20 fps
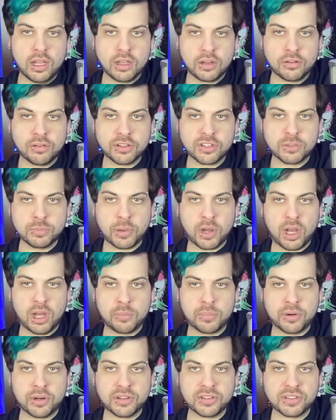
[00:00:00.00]
Chris Spawn.
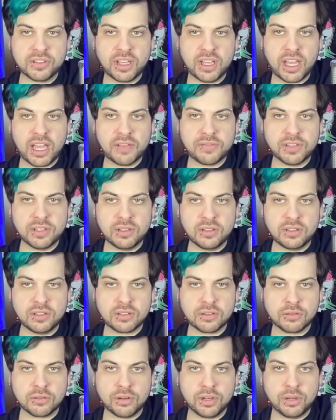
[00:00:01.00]
Personally, I have to
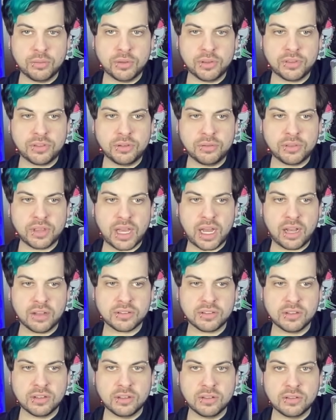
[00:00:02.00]
disagree with
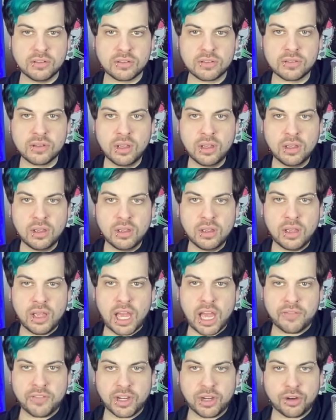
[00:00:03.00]
2000s
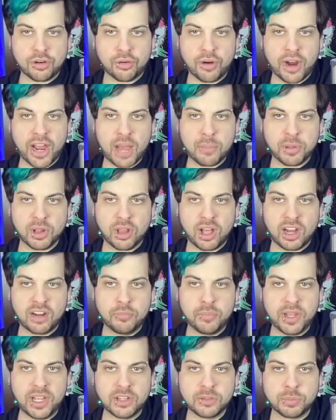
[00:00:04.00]
having crap. A lot of
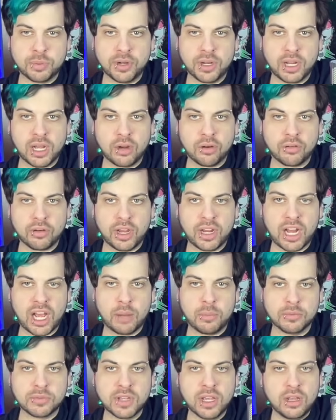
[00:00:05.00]
bands putting out great
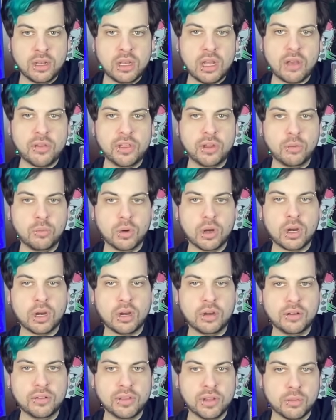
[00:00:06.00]
albums. No, there
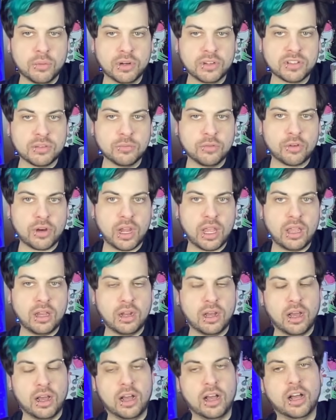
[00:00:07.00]
were some great
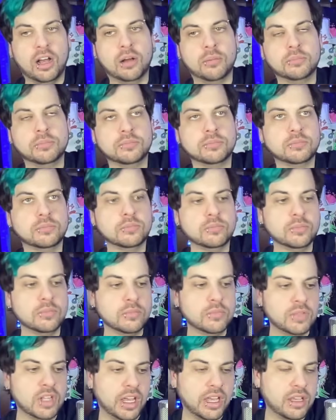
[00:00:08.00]

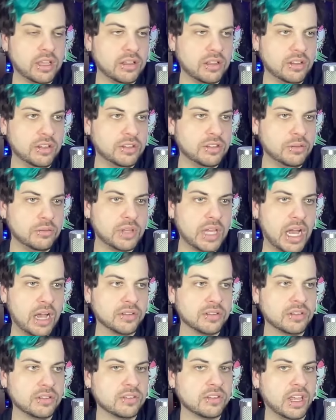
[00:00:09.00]
like in the
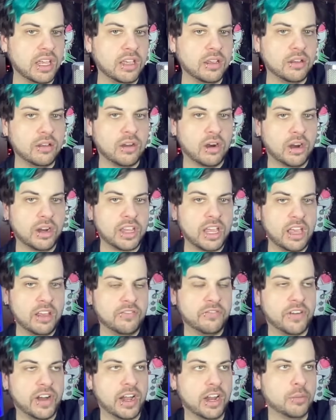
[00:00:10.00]
2000s, like Arcade
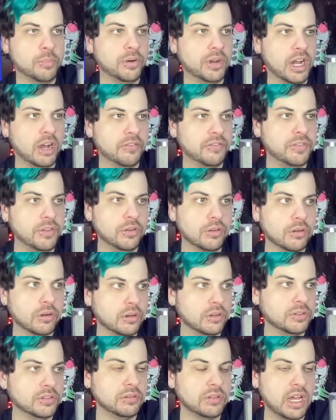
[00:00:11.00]
Fire put out Funeral
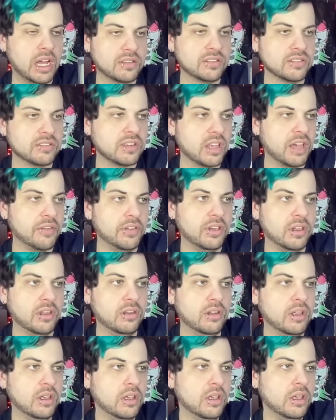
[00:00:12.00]
in 2007.